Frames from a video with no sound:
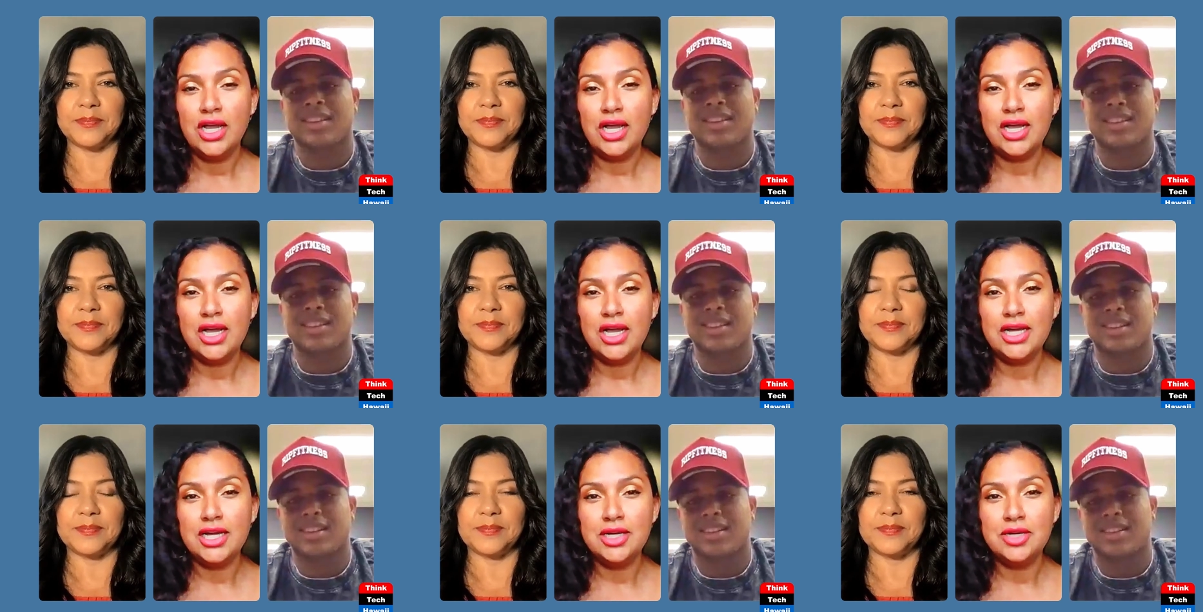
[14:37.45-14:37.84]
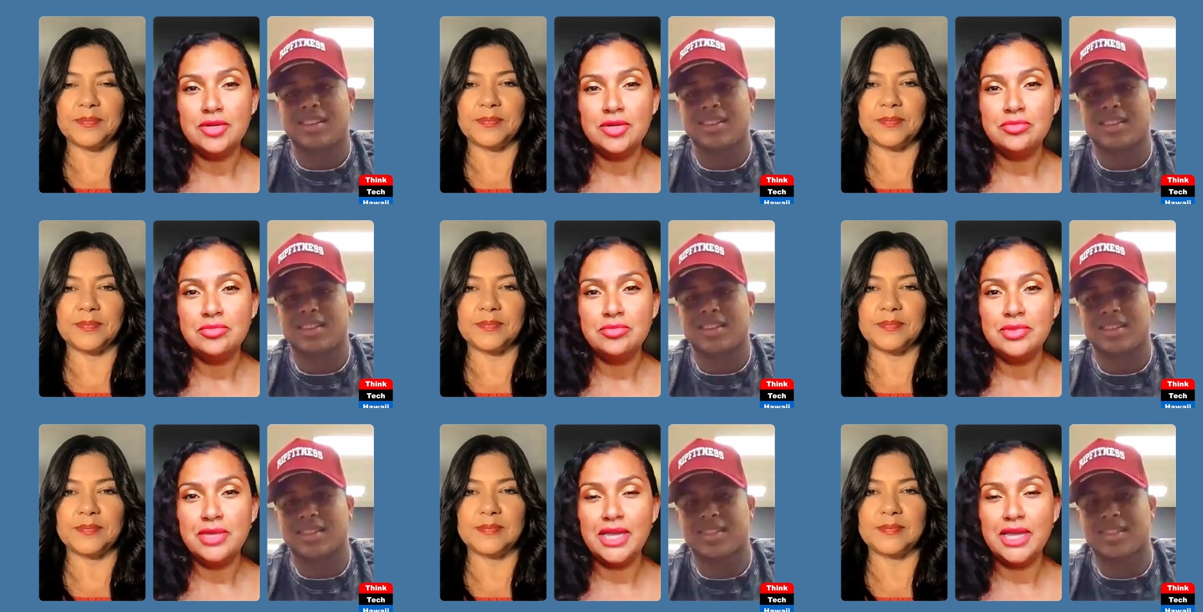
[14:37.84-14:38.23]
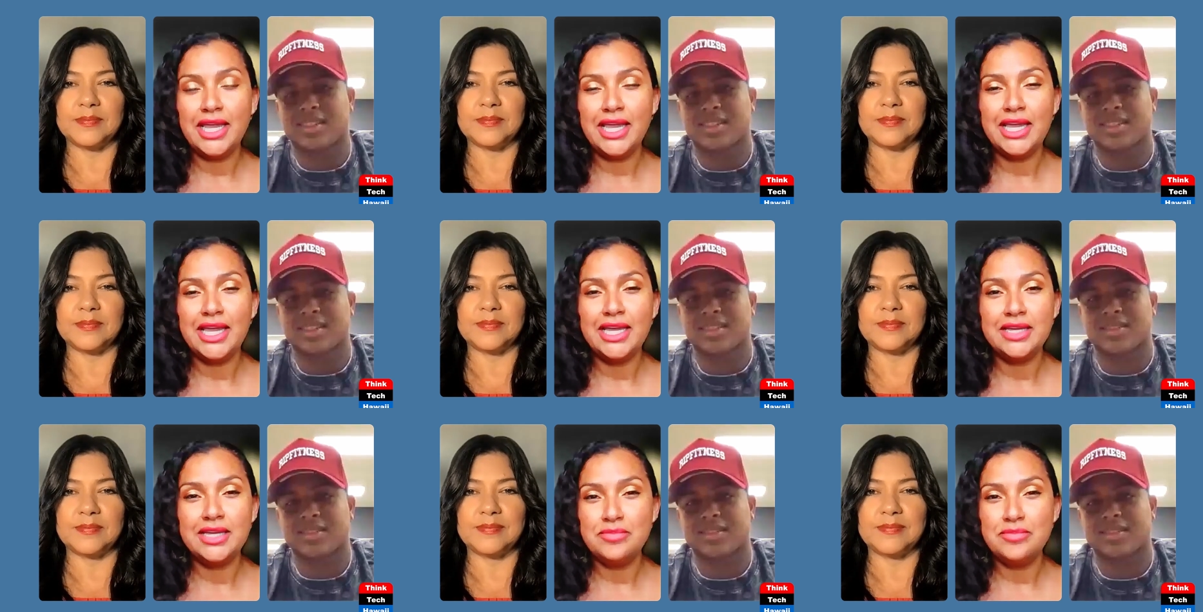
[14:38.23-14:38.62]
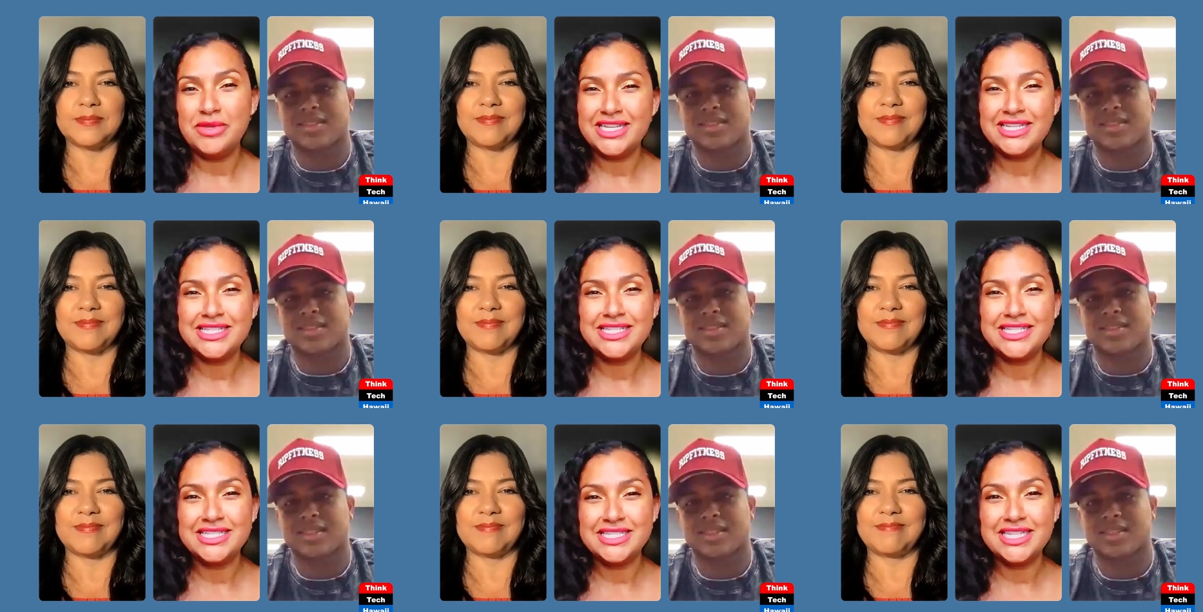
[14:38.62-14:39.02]
Speaker 1: And
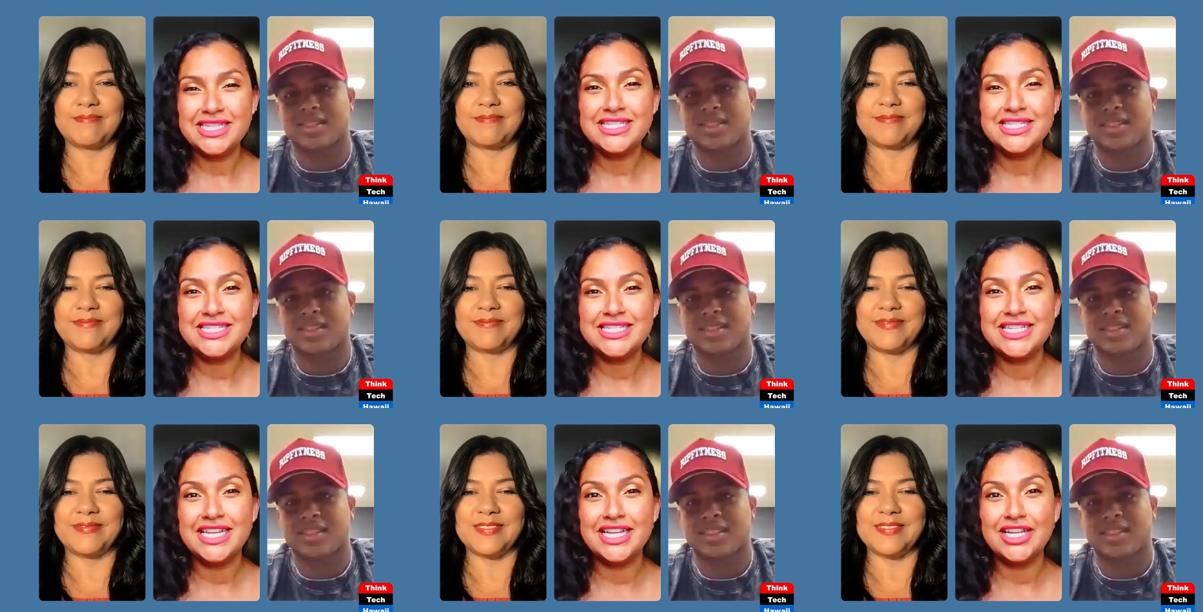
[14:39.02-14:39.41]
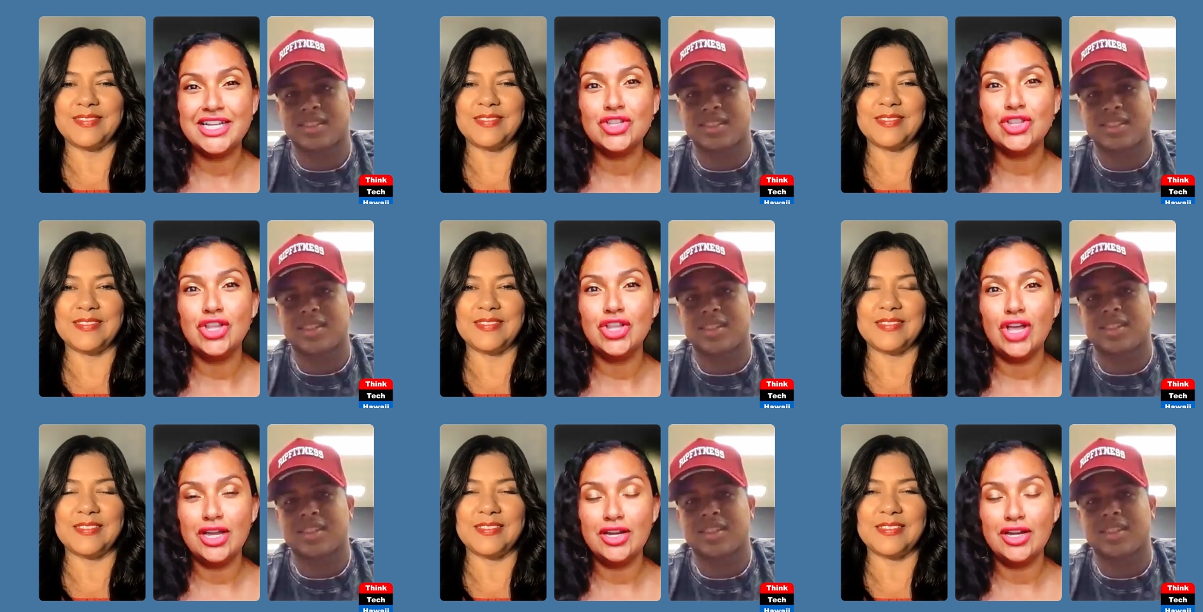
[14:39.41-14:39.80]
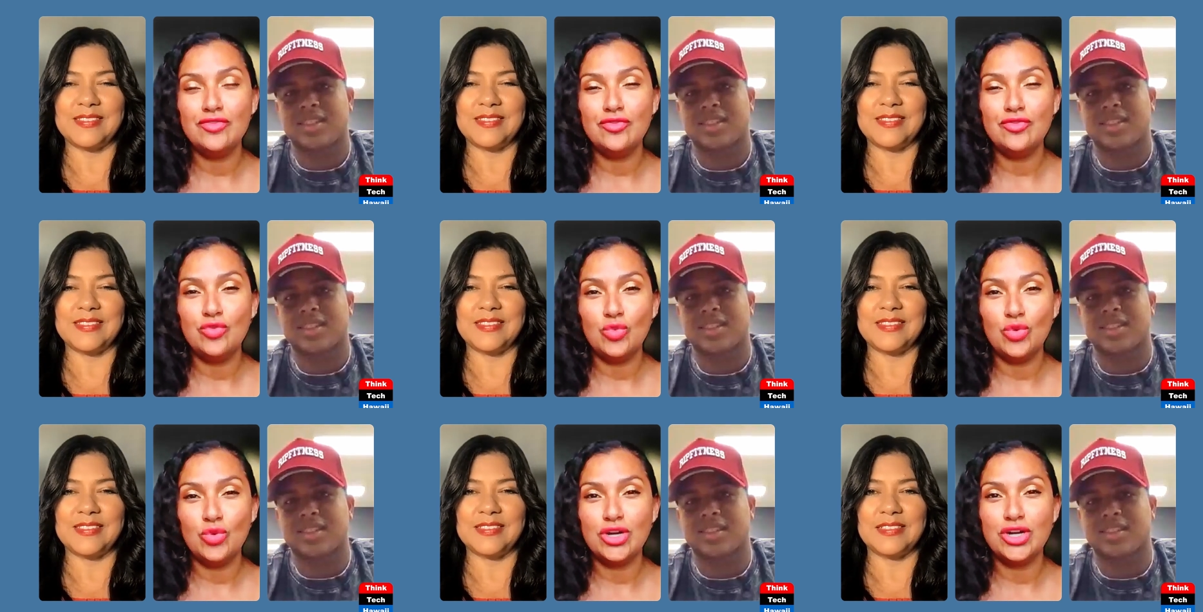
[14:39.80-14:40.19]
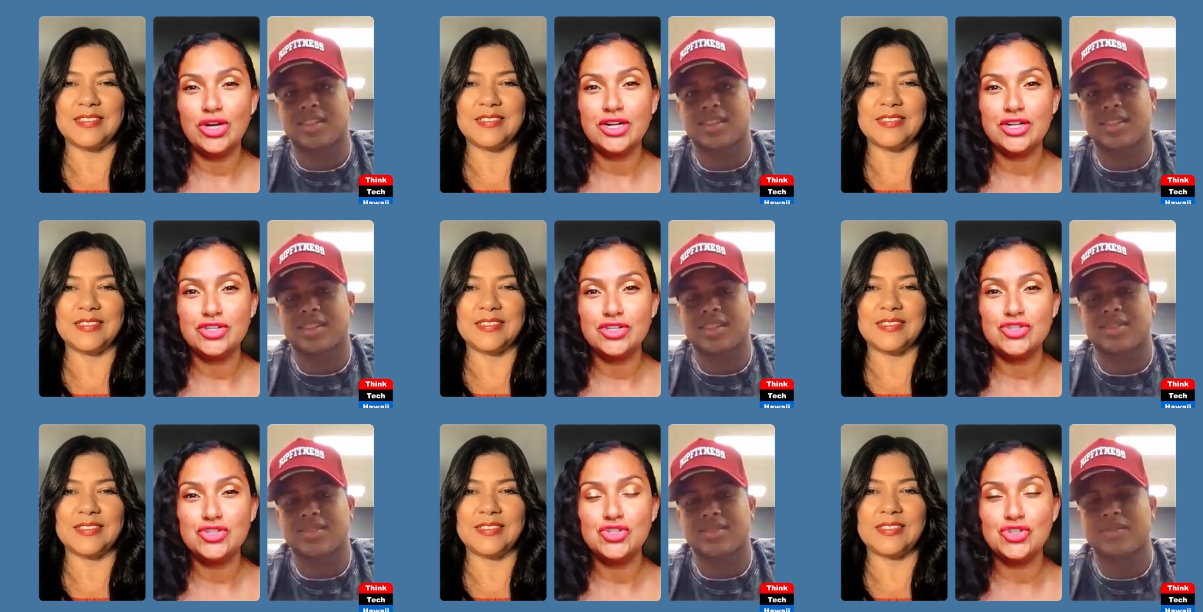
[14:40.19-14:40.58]
because it does take a lot of
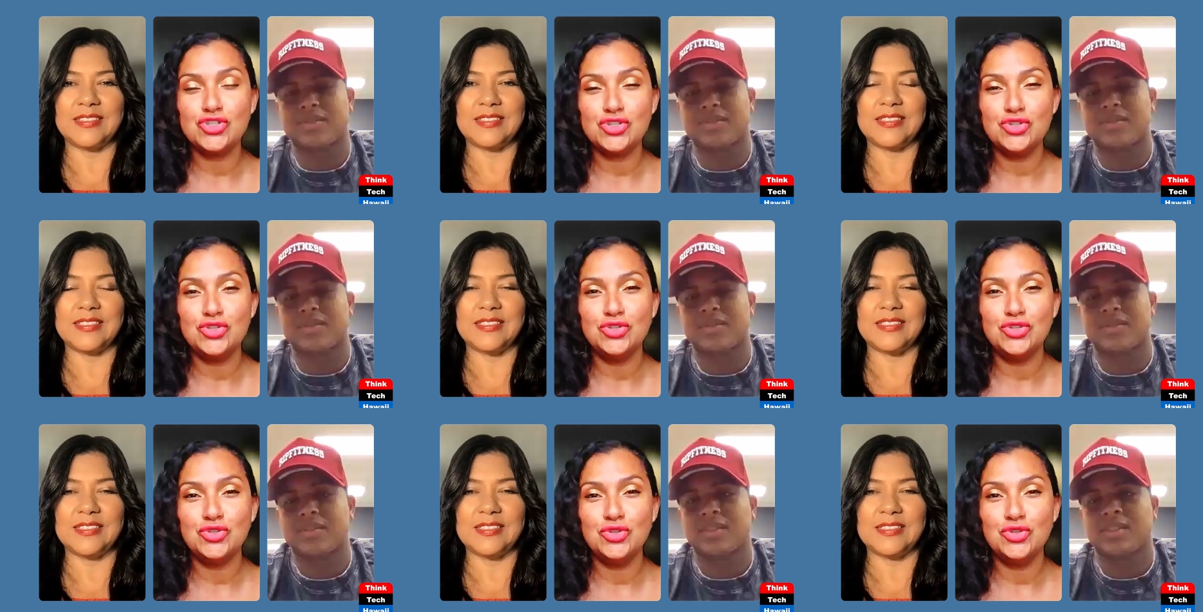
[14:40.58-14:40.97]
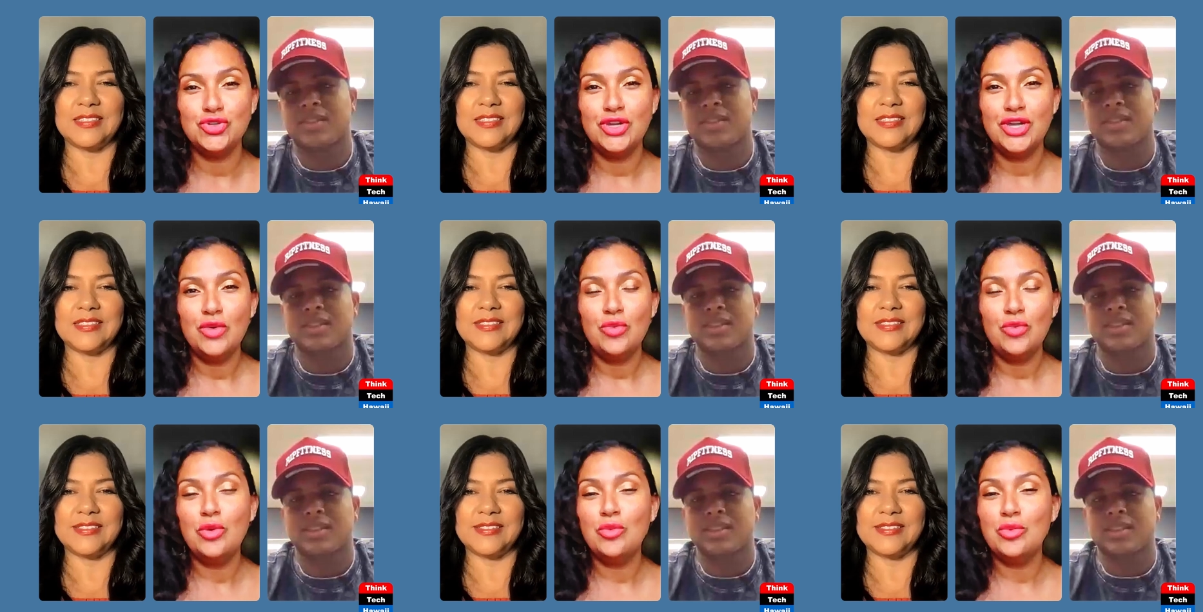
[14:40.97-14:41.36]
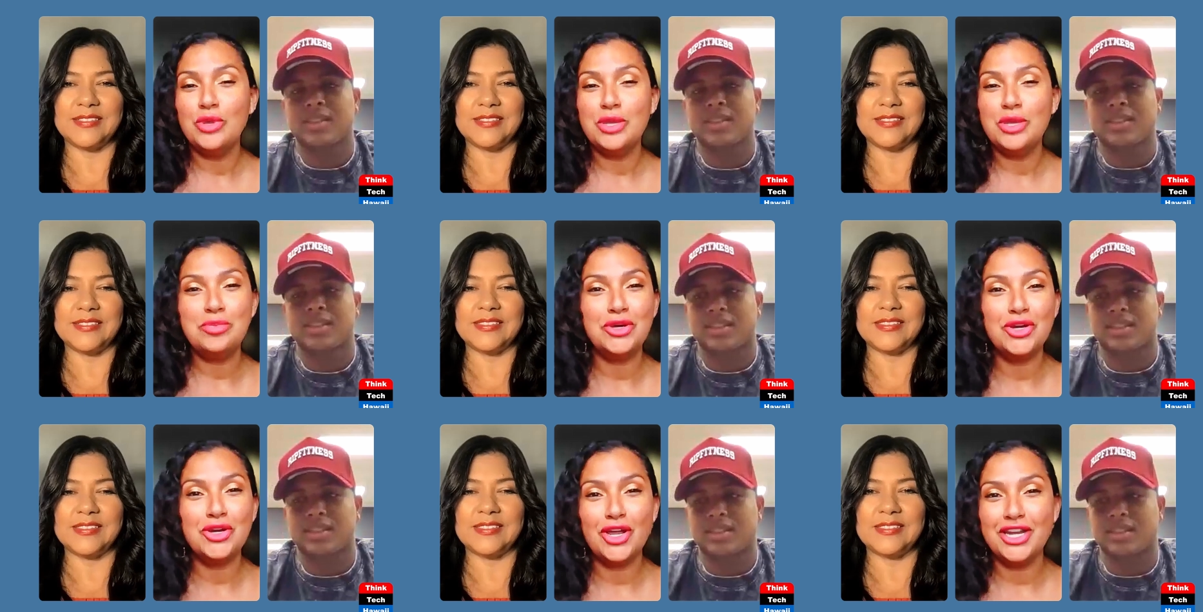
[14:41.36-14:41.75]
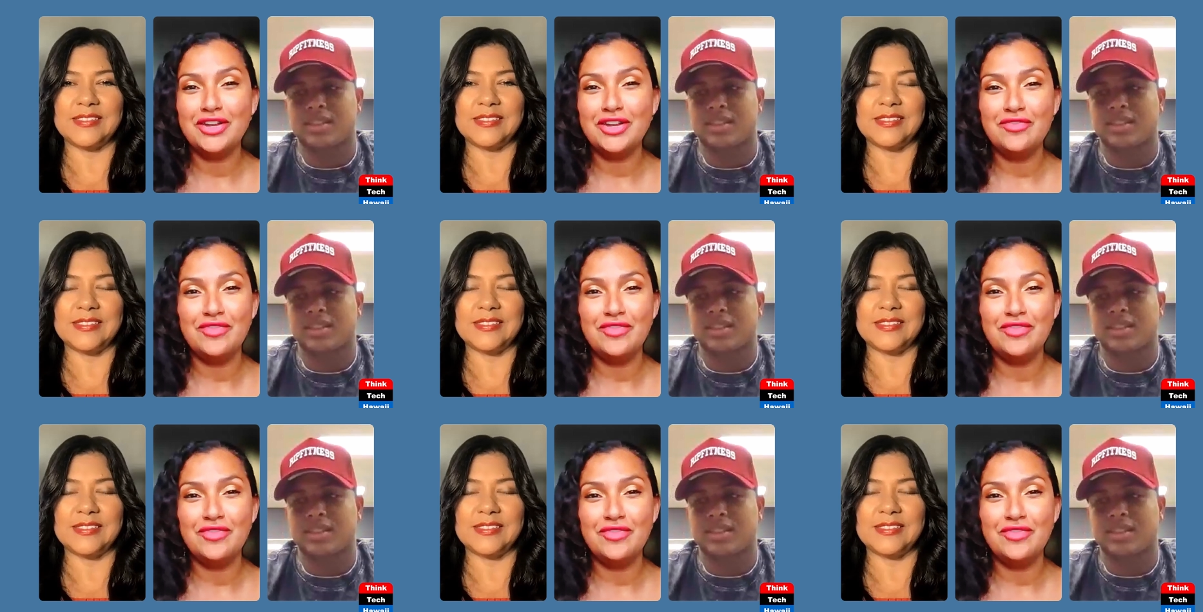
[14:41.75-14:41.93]
work to, when we put on